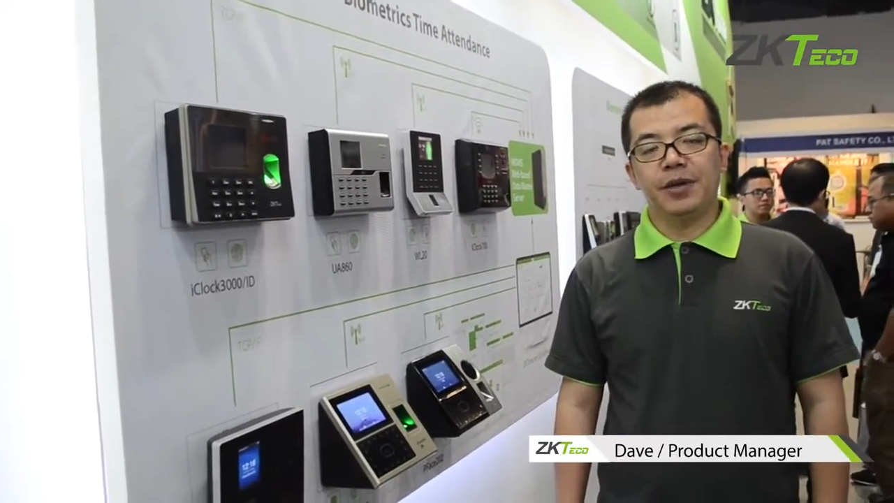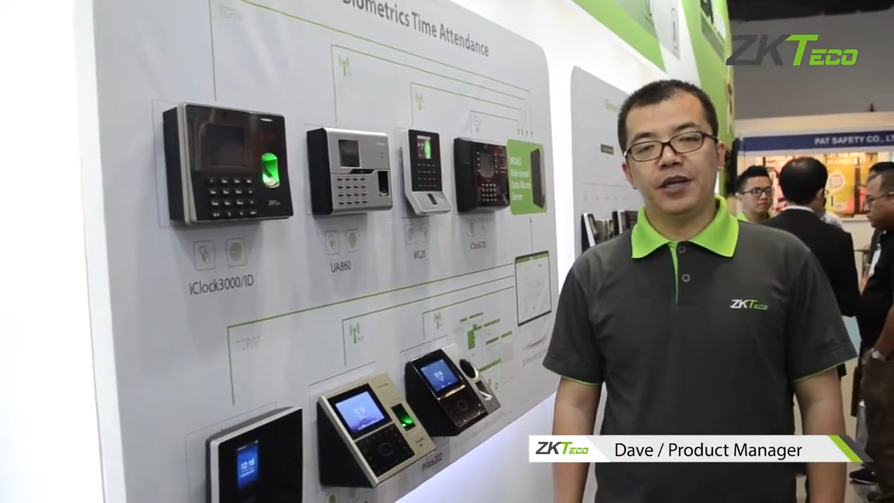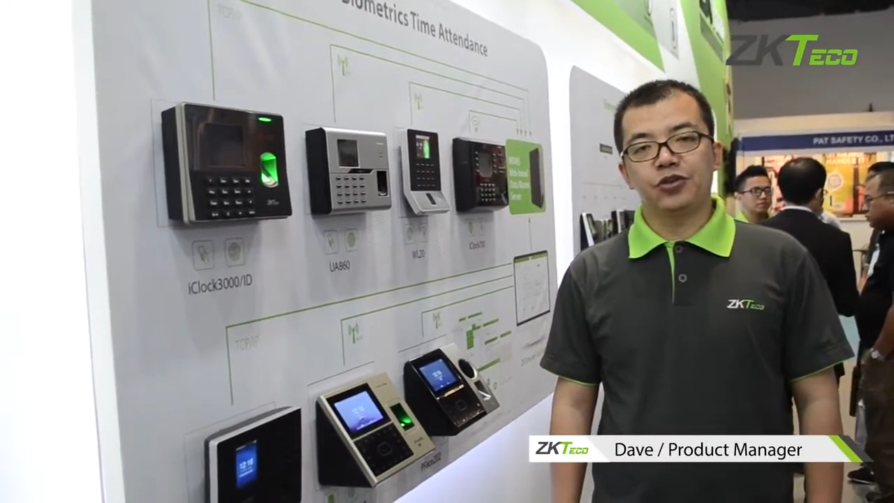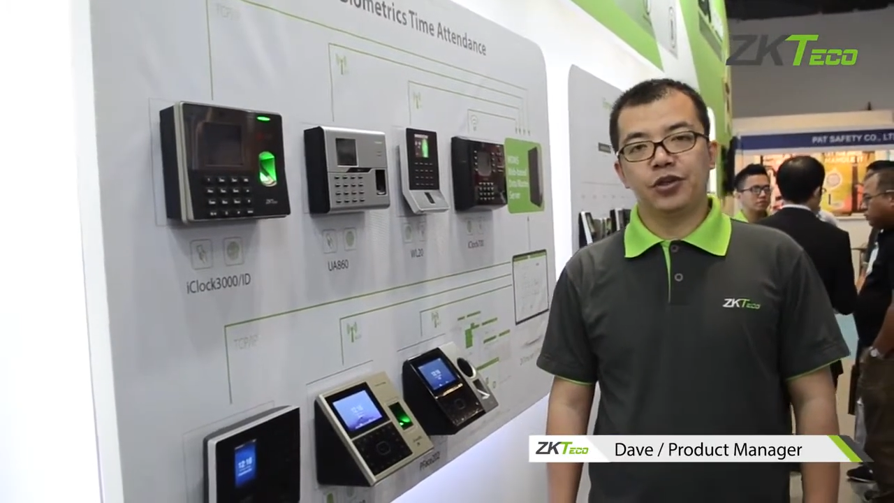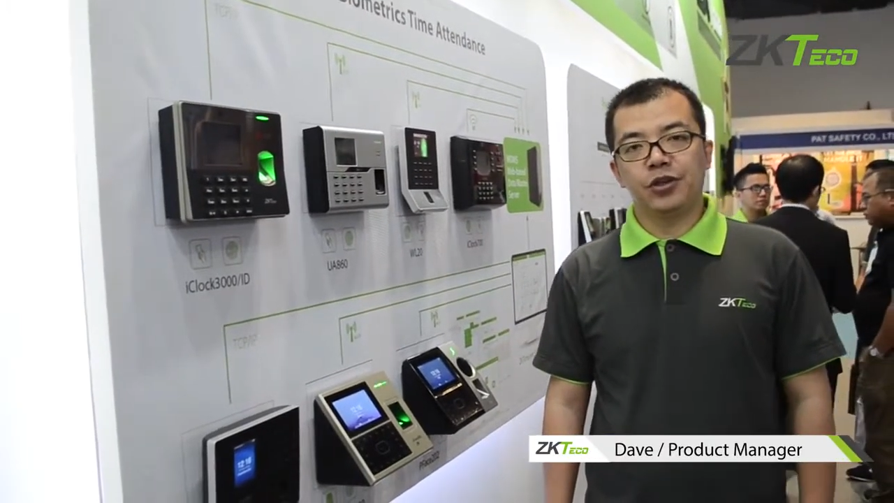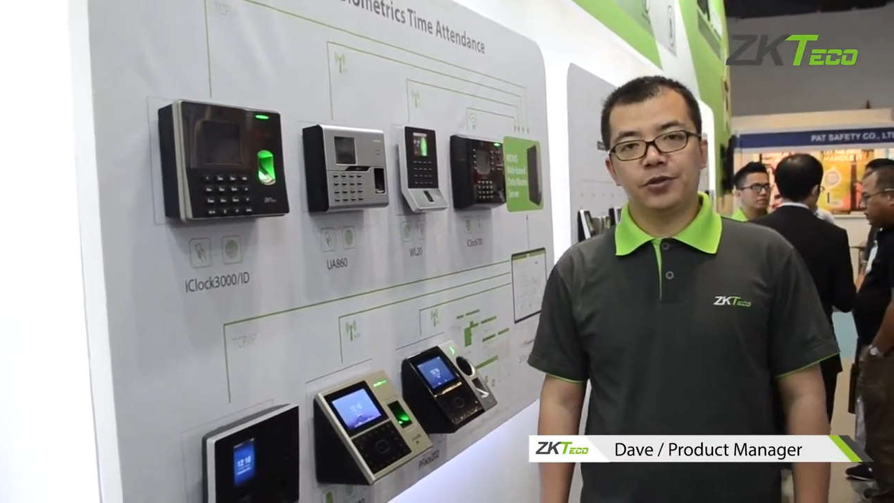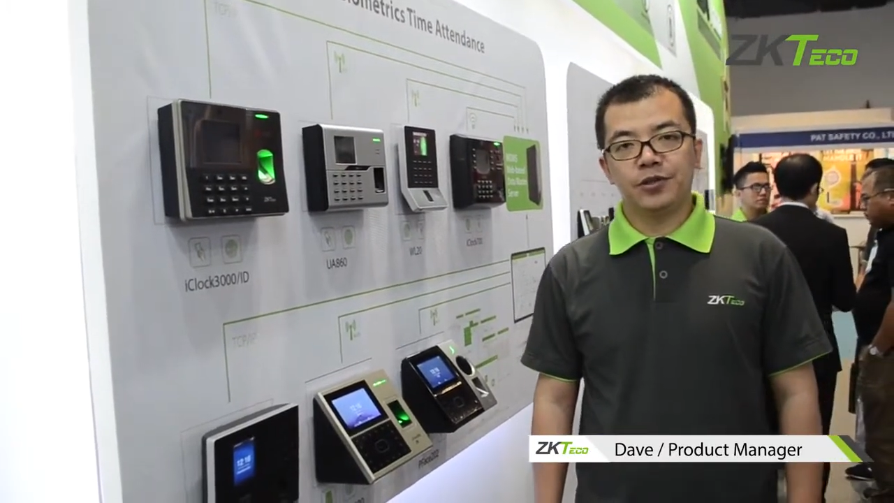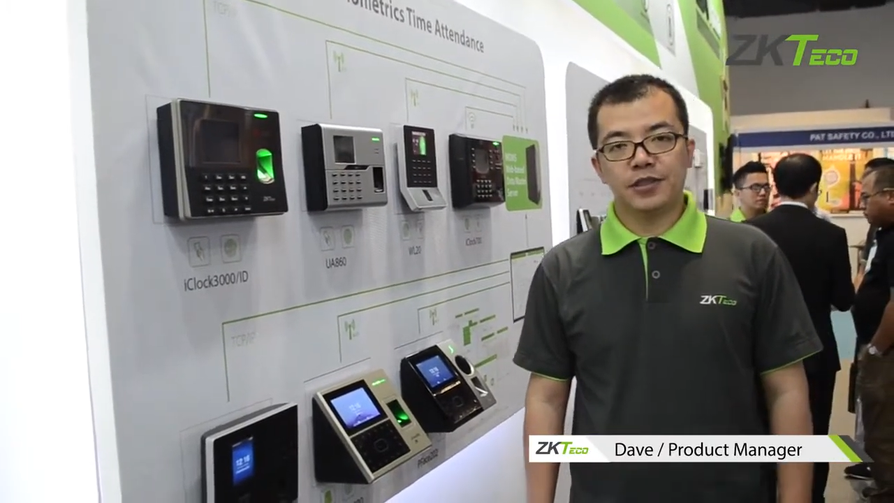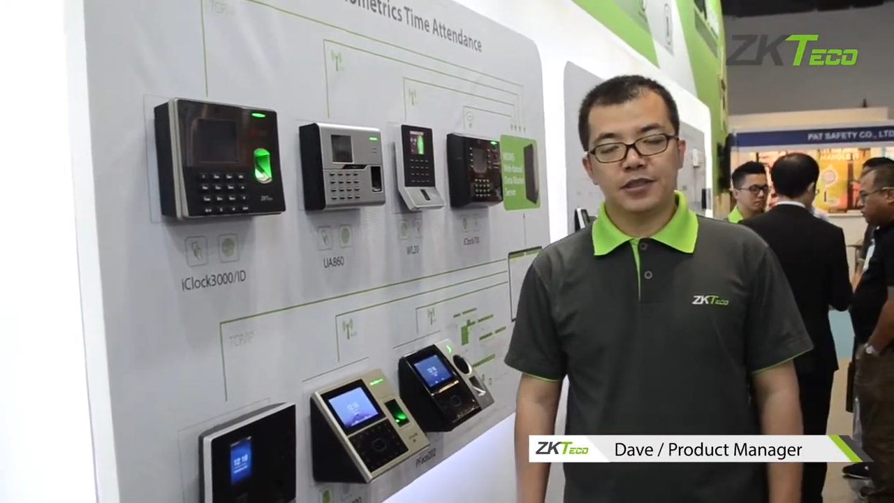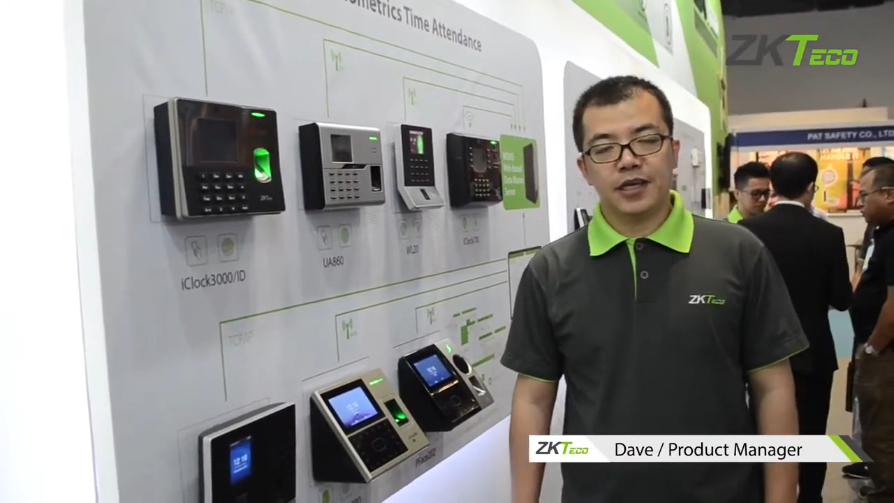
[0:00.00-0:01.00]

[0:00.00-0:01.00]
me introduce